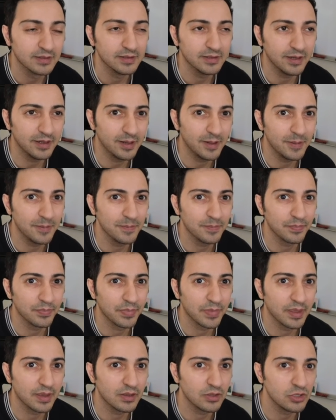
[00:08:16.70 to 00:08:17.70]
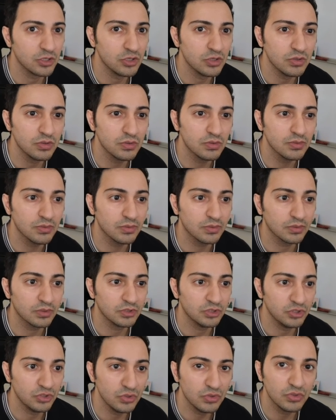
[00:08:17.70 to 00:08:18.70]
um, you
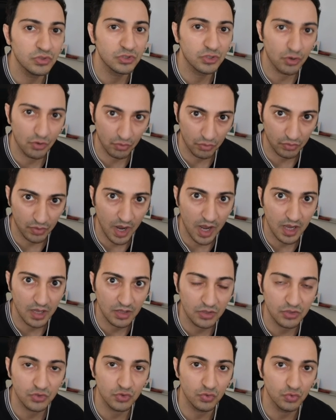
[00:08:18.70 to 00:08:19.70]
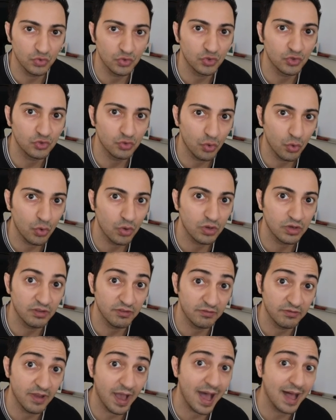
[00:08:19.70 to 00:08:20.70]
use the array to store
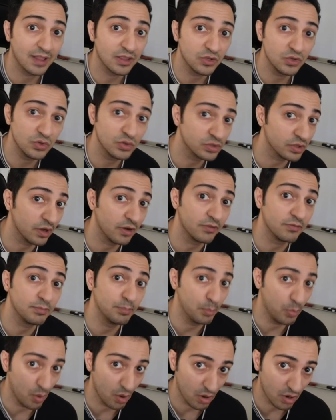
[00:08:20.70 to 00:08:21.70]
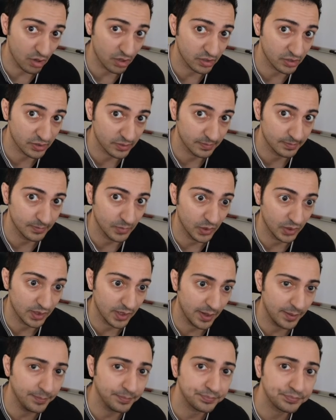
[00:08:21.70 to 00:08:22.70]
the values of bars,
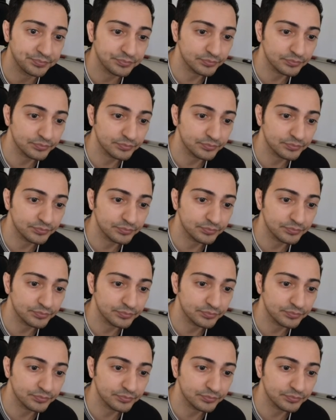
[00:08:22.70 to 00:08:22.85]
okay?